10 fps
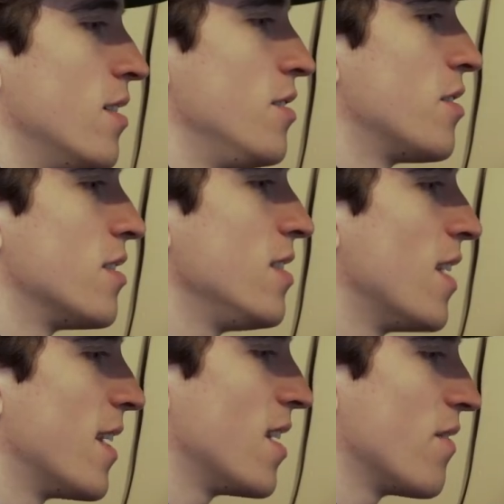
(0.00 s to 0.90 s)
you can see
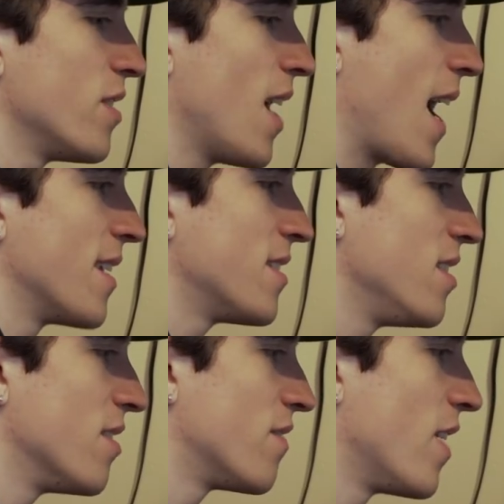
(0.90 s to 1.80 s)
that definitely adds
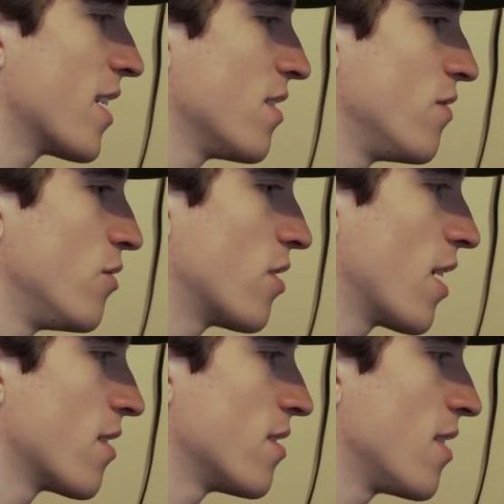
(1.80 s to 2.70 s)
to the effect. If you
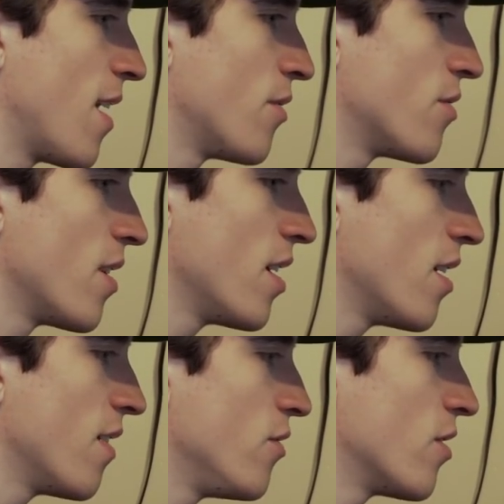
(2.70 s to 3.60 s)
took out the sounds right
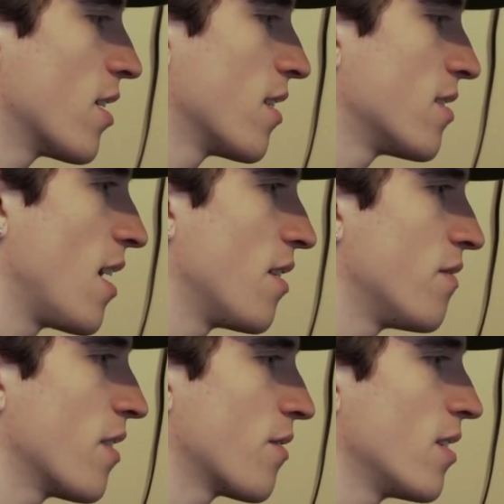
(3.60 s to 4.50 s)
here, if you took out the sound
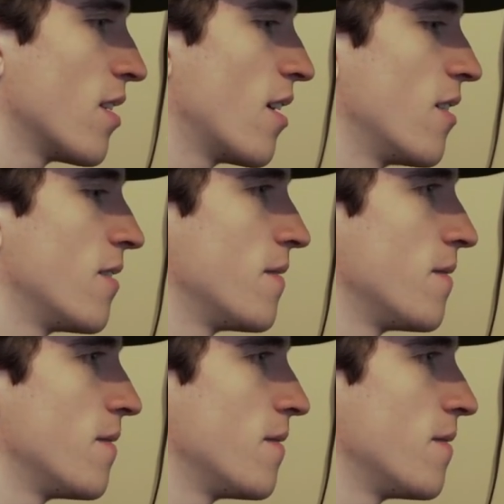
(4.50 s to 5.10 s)
effect right there,